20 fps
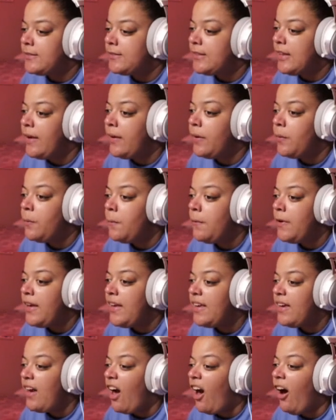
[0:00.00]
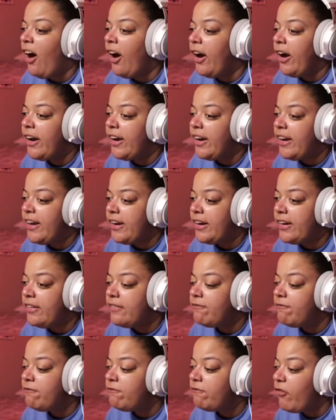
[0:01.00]
and we are here
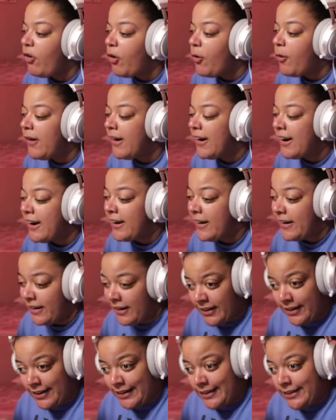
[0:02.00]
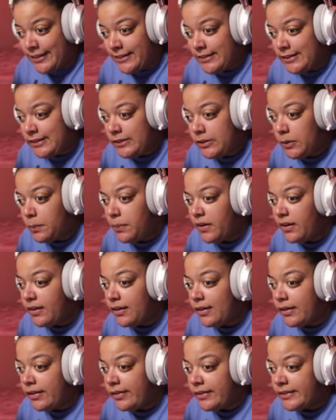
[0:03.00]
for
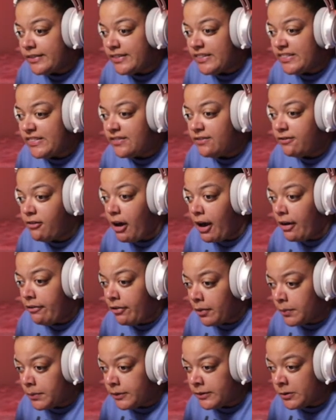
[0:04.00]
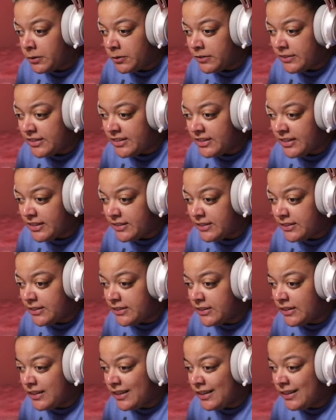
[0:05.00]
Supergirl Season five, Episode
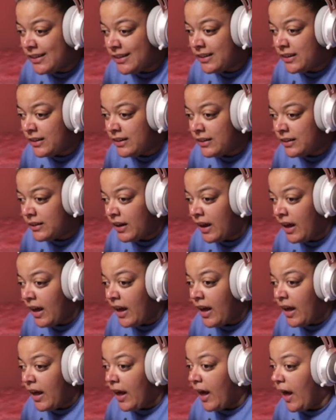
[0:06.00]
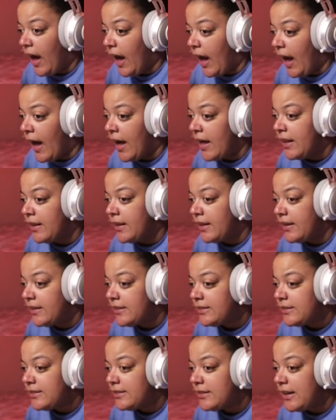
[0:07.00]
sixteen,
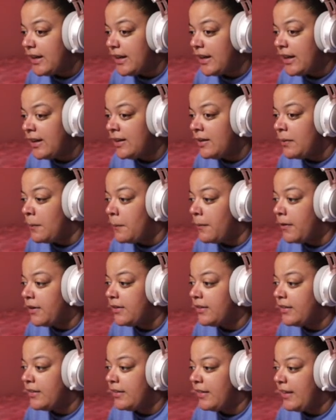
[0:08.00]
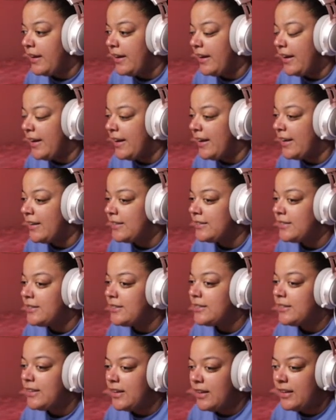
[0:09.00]
Alex in
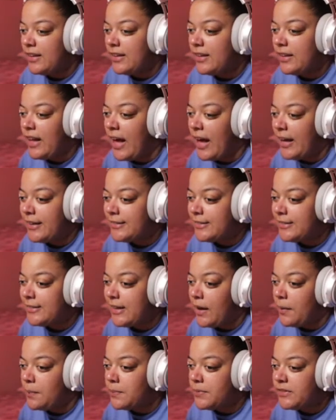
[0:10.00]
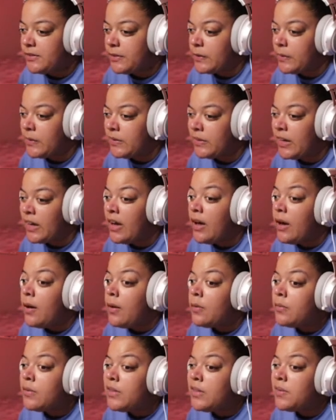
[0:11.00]
Wonderland. Last episode,
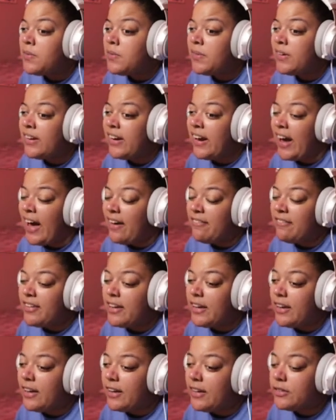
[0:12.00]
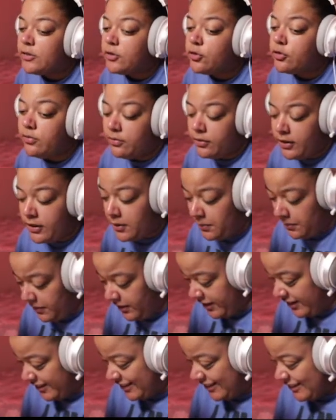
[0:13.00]
we were having a
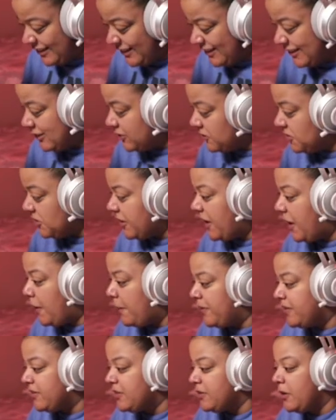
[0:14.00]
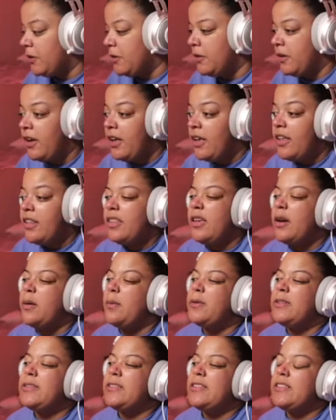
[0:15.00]
dreamer-centric episode. There
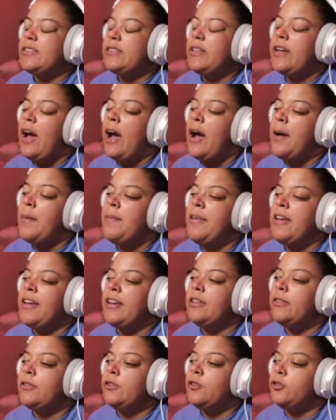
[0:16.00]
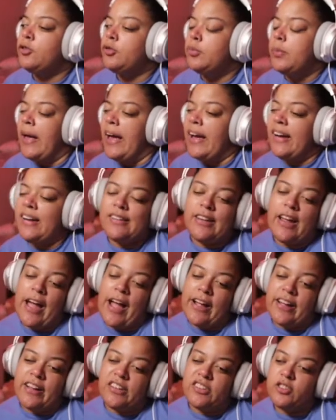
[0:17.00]
was this guy being a douchebag
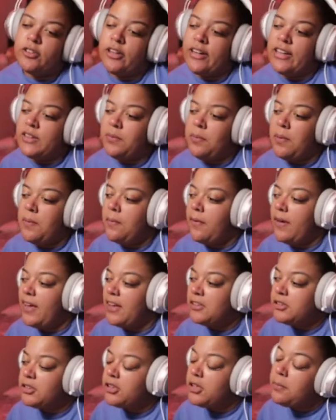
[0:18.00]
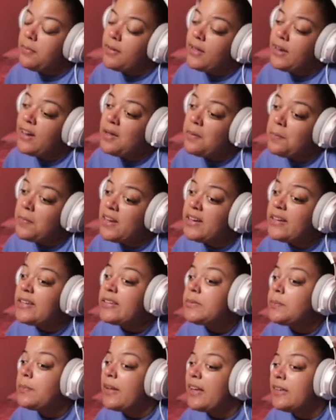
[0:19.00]
attacking trans people, and she put him in
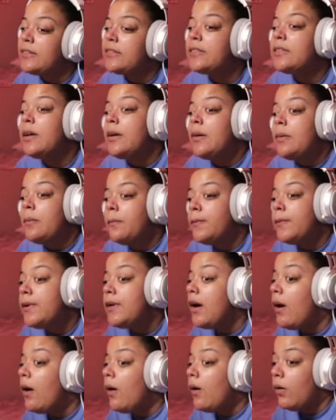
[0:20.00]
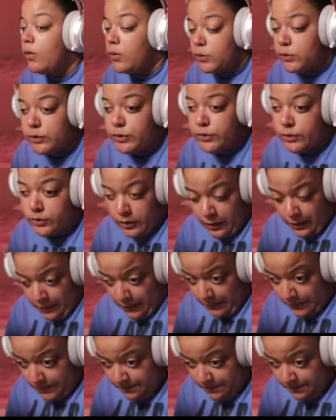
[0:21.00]
his place. We also...